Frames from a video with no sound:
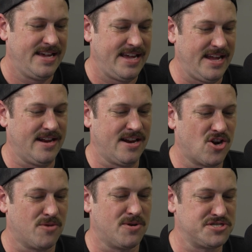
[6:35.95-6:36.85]
in
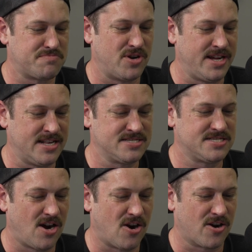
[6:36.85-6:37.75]
Heber
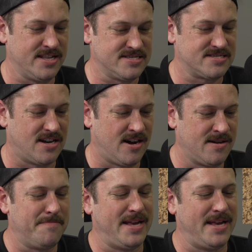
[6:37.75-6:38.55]
Springs, Arkansas.